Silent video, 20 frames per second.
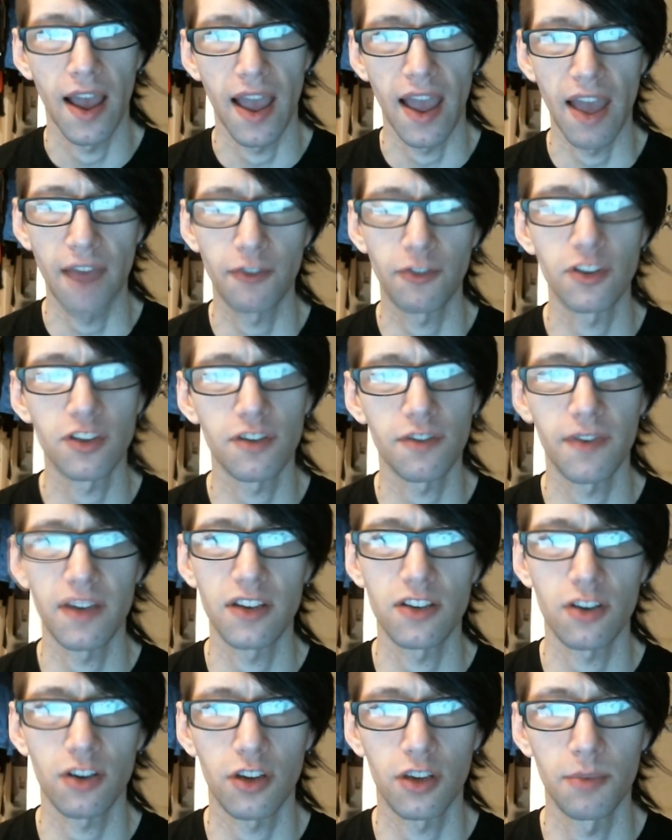If you divide
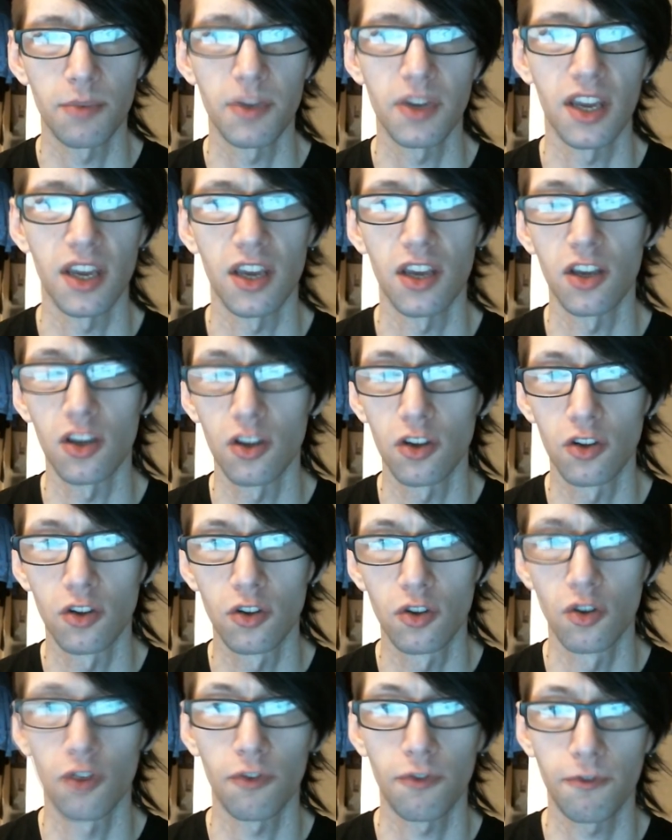your community,
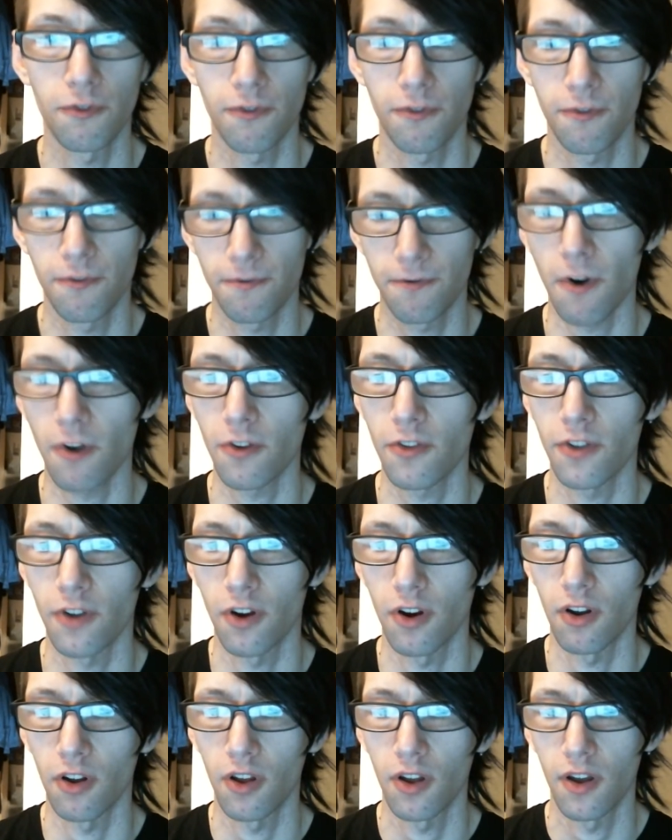you're
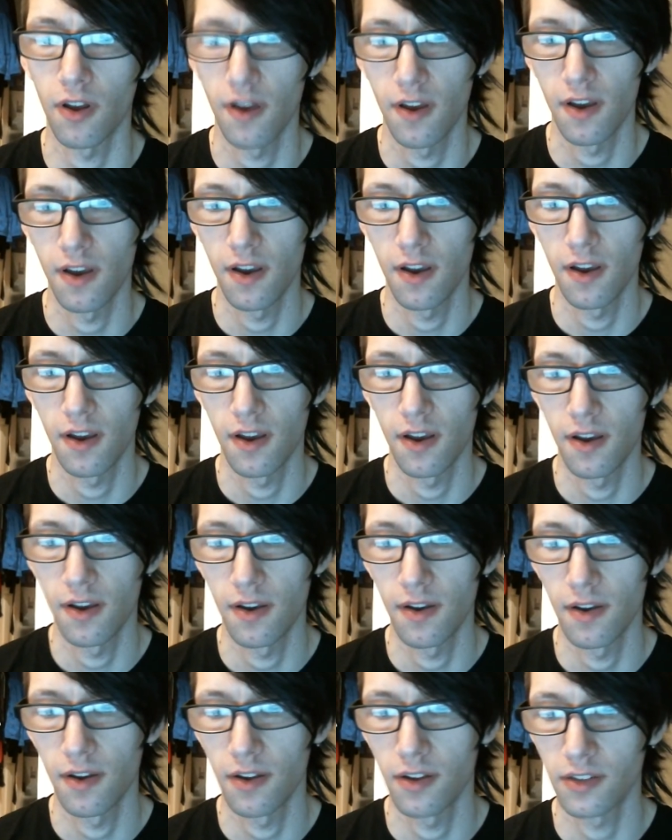further
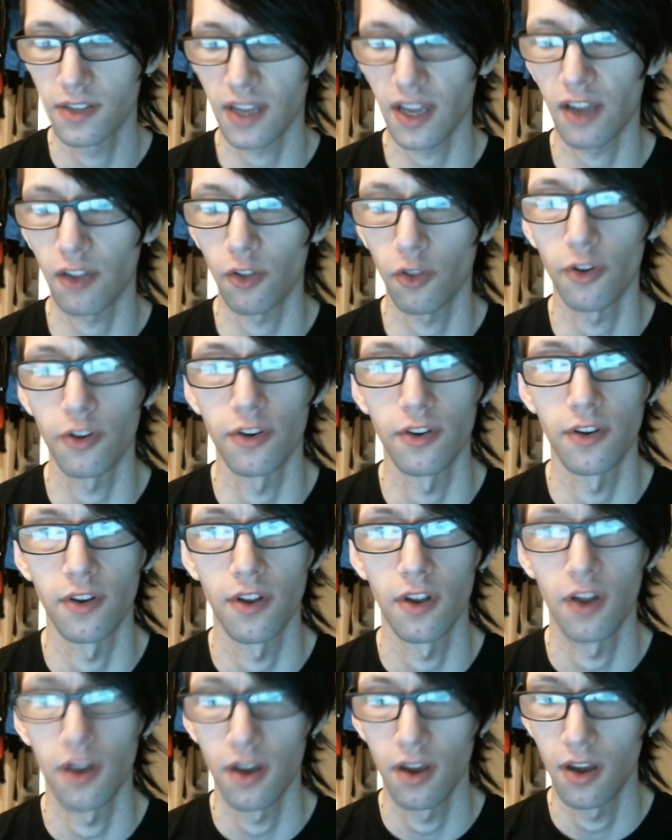diluting
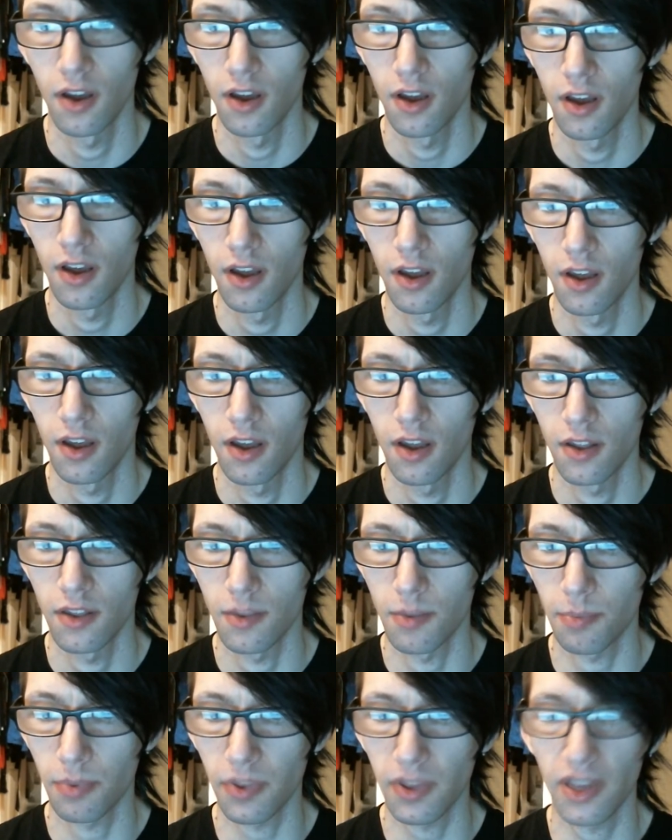the
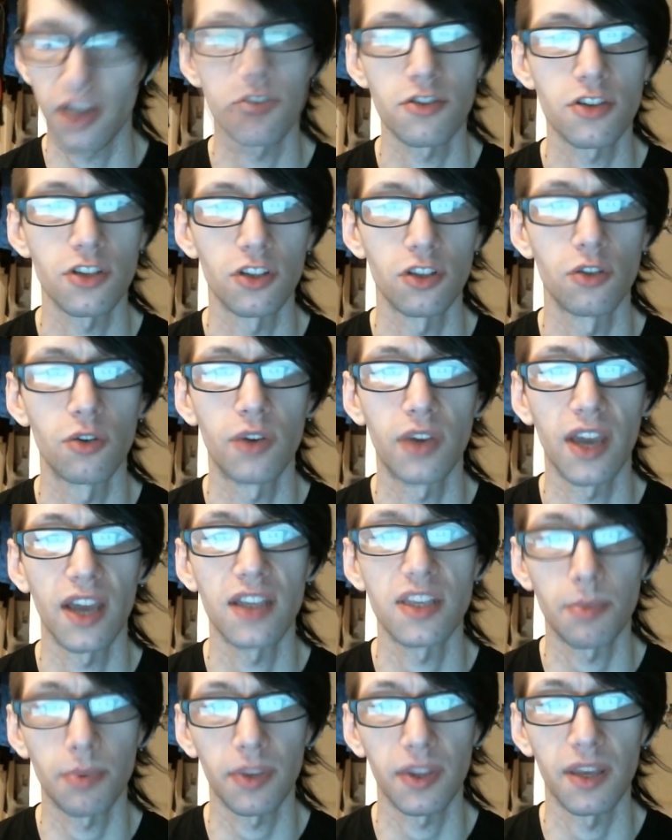players that you get
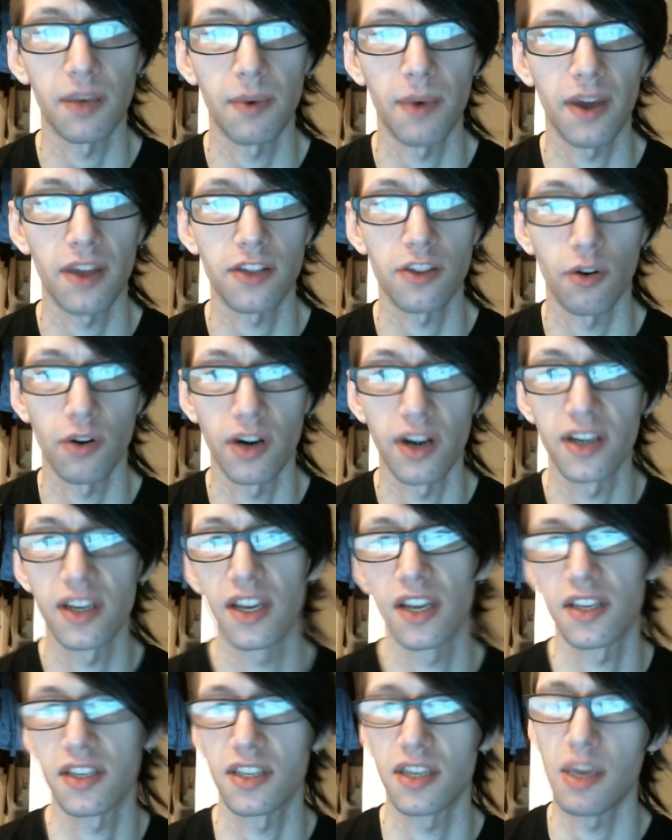to play with on a
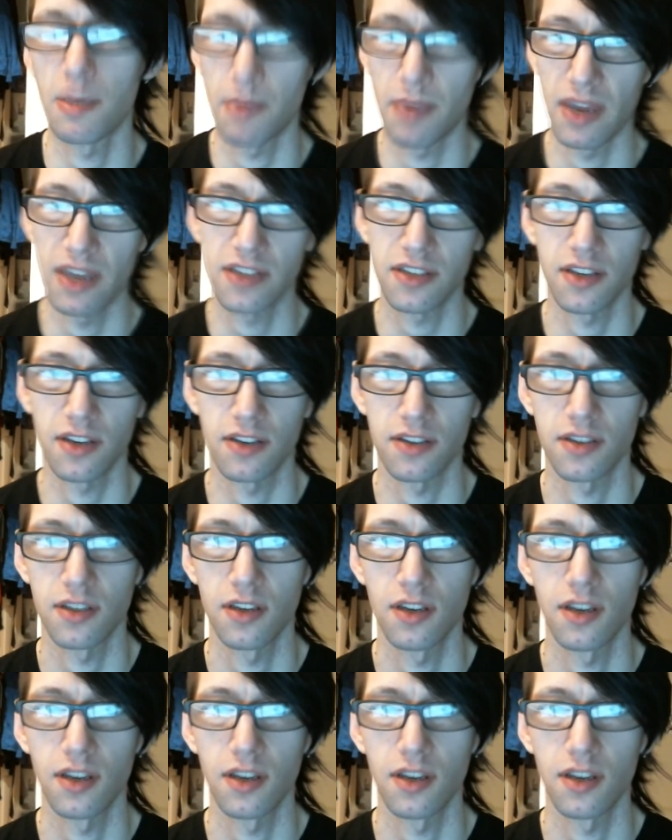day-to-day basis.